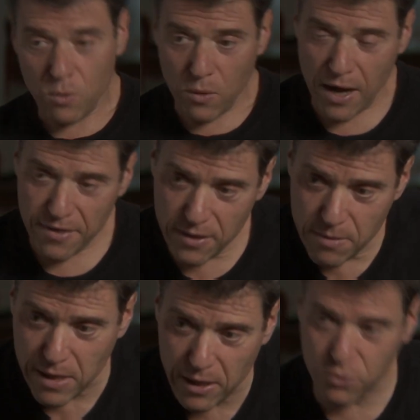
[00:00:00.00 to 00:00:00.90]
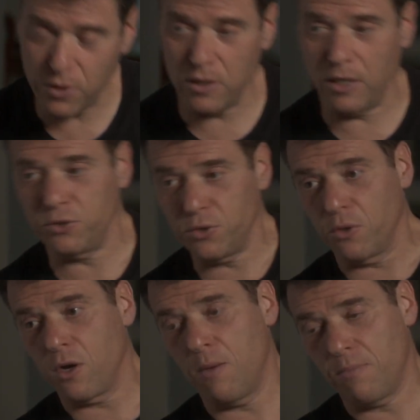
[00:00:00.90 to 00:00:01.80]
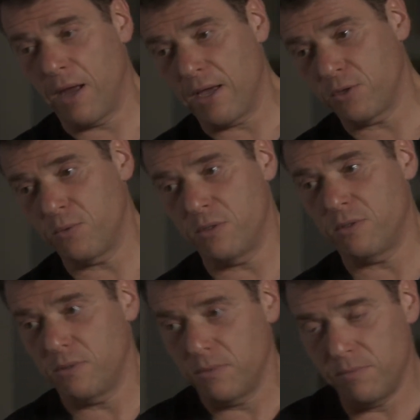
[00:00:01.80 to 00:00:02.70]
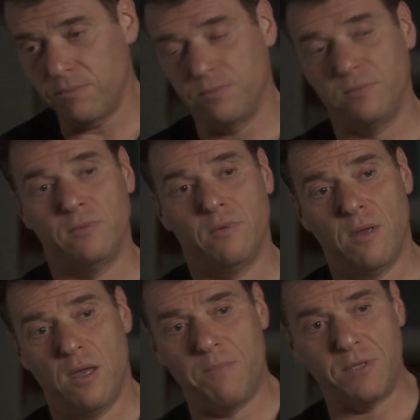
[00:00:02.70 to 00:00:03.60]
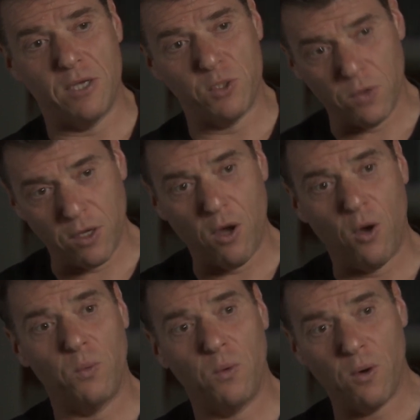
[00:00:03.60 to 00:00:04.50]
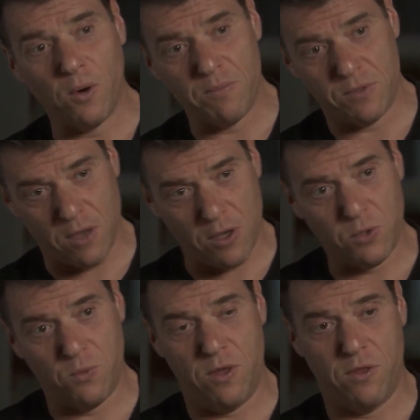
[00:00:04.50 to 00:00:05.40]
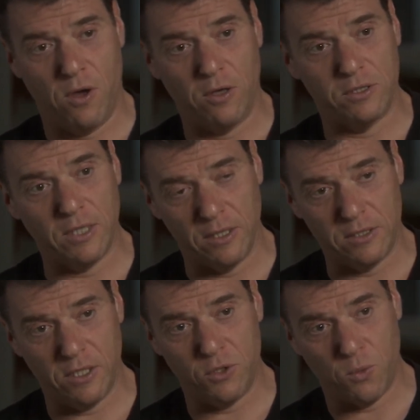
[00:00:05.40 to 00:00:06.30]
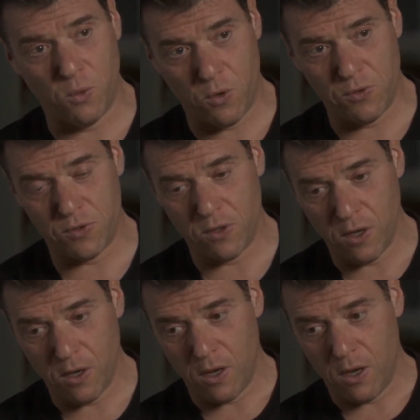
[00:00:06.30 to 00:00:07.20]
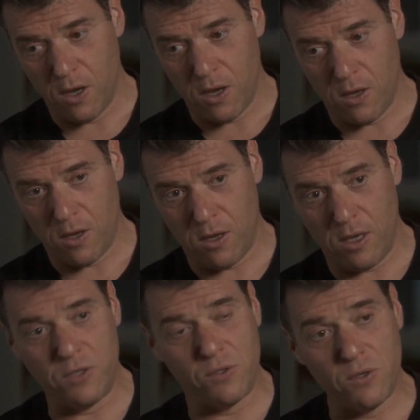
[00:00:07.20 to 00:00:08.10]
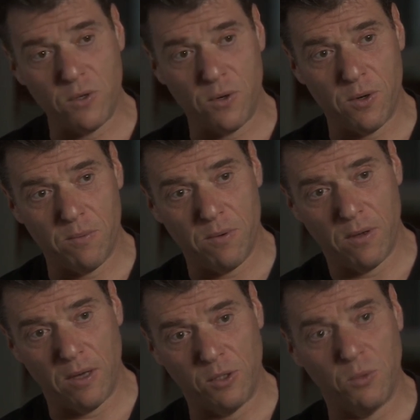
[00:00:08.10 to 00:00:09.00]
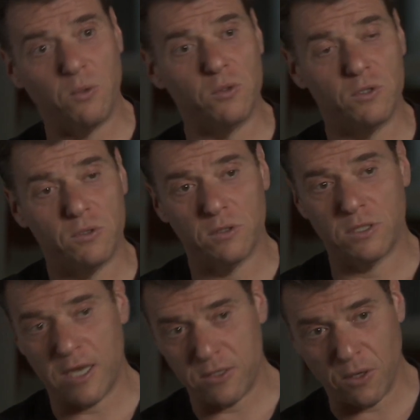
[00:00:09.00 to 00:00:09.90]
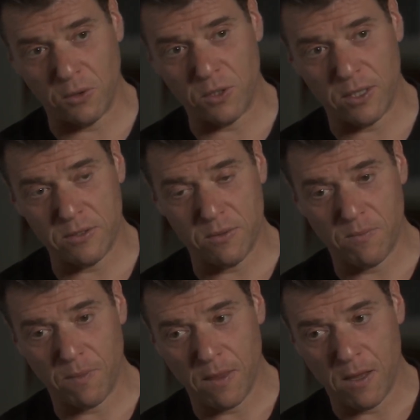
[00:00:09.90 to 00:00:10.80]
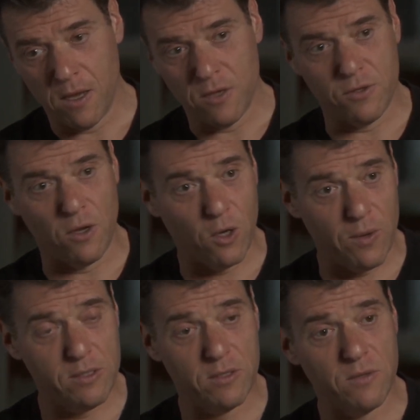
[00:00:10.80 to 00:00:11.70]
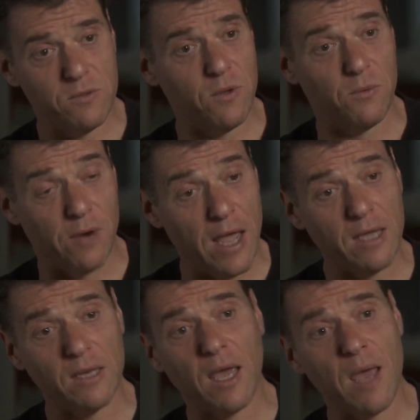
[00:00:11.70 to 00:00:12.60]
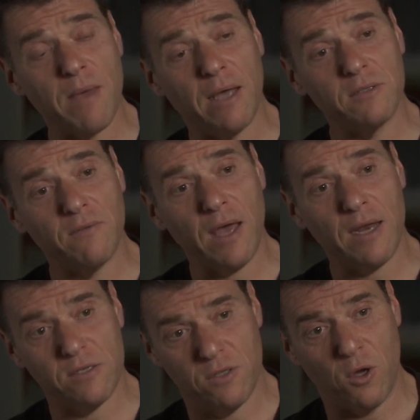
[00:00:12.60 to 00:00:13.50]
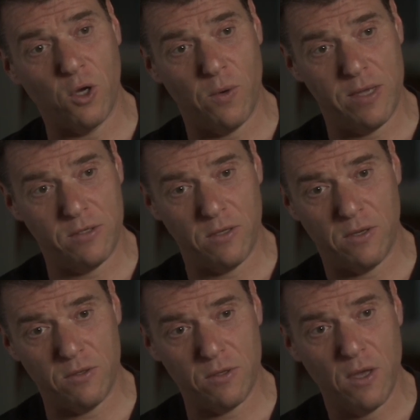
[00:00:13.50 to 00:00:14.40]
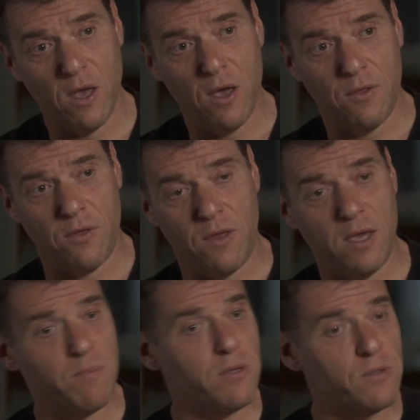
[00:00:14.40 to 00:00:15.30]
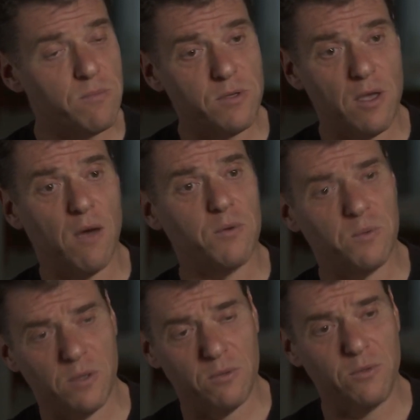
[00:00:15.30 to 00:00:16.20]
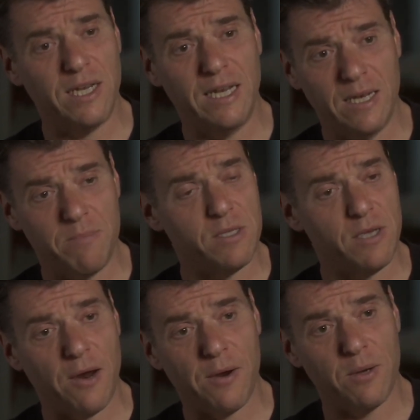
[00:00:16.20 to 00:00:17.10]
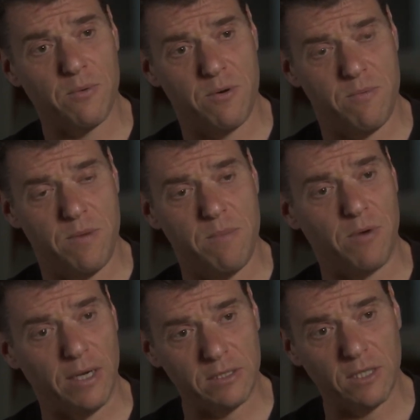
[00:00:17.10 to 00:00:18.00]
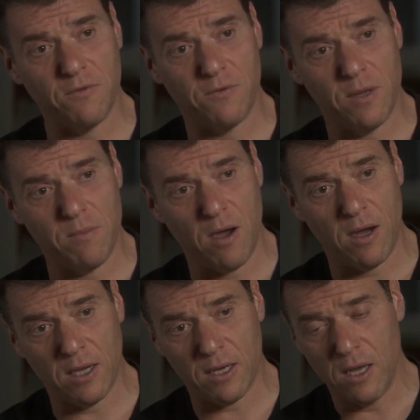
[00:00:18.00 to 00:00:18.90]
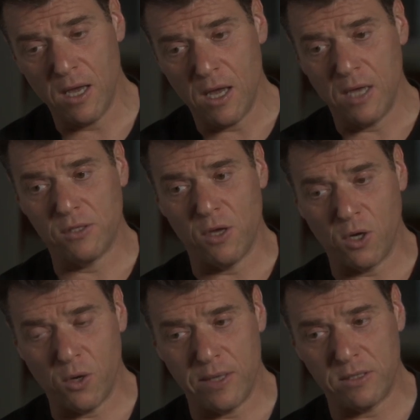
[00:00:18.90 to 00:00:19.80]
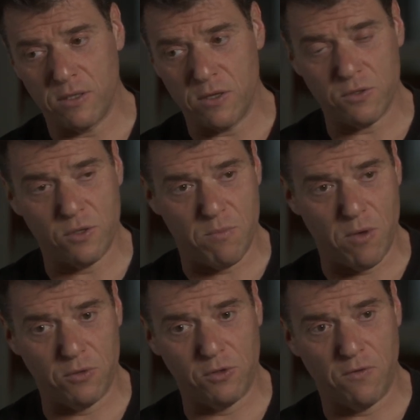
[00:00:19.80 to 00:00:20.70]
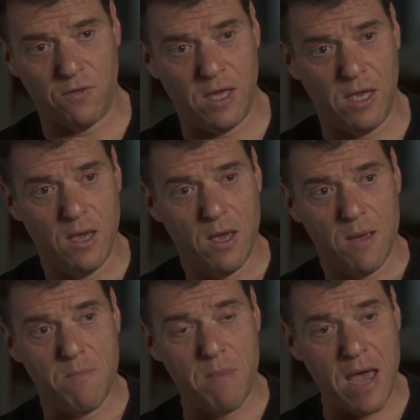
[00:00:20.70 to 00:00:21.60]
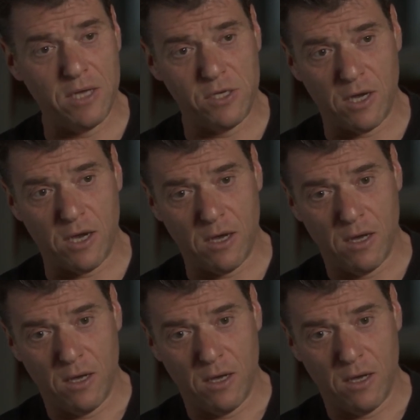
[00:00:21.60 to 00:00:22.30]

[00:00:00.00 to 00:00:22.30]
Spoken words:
Well, I think the military-industrial complex was obsessed with the Cold War, obsessed with a hostility towards Eastern Europe and towards state socialism. It's no coincidence that Reagan came out of that. It's no coincidence that the hippies themselves were really libertarian, were embracing the free market. It's no coincidence that most of the major